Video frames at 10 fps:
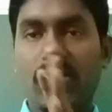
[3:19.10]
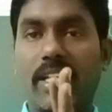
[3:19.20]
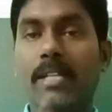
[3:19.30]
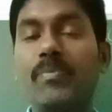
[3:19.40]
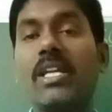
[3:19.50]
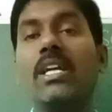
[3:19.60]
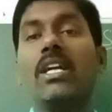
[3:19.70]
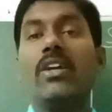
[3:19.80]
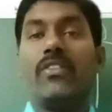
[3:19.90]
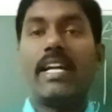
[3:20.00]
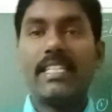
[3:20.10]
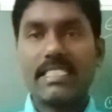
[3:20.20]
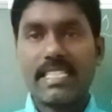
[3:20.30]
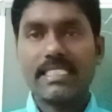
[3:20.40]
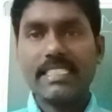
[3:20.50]
sorry, we are
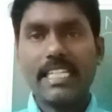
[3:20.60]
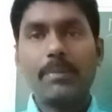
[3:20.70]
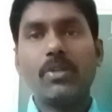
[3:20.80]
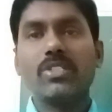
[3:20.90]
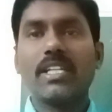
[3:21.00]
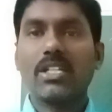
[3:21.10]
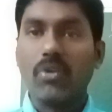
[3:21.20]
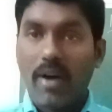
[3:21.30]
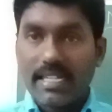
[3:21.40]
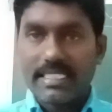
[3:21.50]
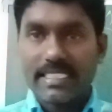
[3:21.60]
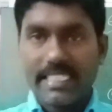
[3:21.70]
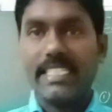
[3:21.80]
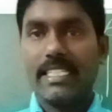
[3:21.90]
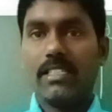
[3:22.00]
discussing about the
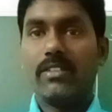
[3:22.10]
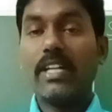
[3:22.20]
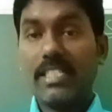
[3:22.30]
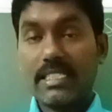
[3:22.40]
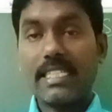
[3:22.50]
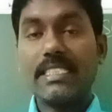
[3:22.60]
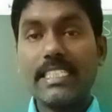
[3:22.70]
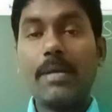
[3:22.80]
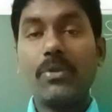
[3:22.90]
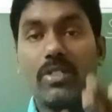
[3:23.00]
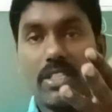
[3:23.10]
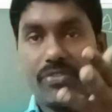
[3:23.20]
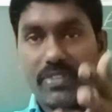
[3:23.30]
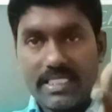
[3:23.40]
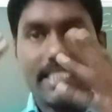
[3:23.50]
quantity, we are discussing about the
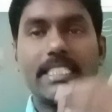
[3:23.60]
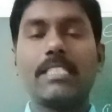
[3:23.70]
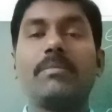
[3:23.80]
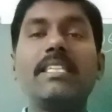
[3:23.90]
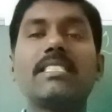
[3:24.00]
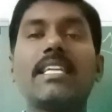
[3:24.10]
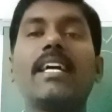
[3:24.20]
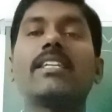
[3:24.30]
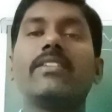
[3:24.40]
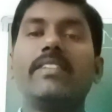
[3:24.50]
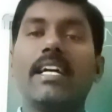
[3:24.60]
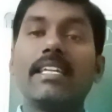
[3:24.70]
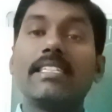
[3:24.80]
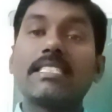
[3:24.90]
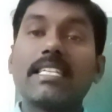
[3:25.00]
physics. It means that we
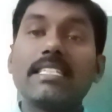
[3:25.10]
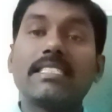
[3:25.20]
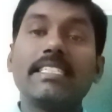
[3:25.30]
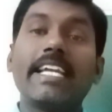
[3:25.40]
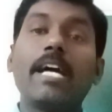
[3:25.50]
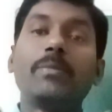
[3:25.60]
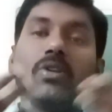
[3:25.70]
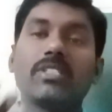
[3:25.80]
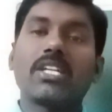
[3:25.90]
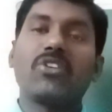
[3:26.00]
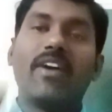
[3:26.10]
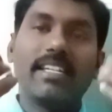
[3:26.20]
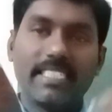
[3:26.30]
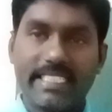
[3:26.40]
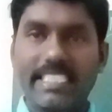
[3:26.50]
are discussing about the
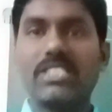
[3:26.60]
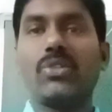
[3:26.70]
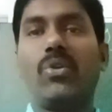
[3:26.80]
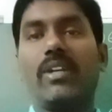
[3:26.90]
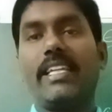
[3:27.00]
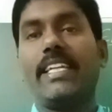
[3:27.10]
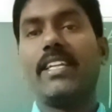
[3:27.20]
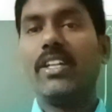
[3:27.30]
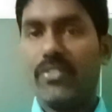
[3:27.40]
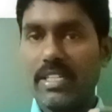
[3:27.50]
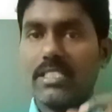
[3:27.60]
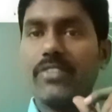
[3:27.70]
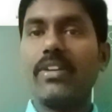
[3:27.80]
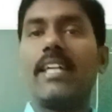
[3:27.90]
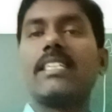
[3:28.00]
quantities only. First
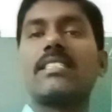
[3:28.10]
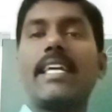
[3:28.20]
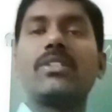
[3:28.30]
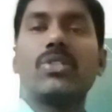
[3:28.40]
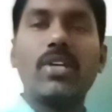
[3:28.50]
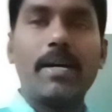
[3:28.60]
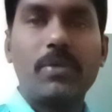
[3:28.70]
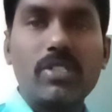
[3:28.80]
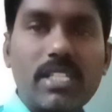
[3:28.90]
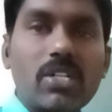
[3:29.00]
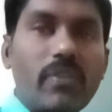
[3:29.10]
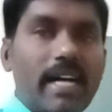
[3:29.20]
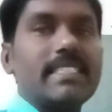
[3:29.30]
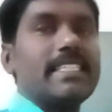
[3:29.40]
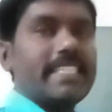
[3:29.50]
of all, let us try to know about the
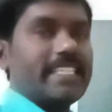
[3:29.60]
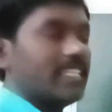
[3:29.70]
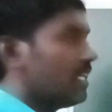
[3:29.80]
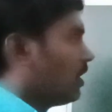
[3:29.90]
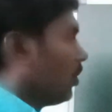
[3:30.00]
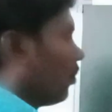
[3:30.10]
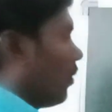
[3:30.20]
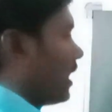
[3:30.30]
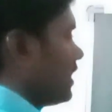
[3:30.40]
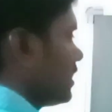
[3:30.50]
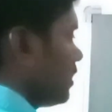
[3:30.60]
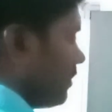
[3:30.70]
quantity. What is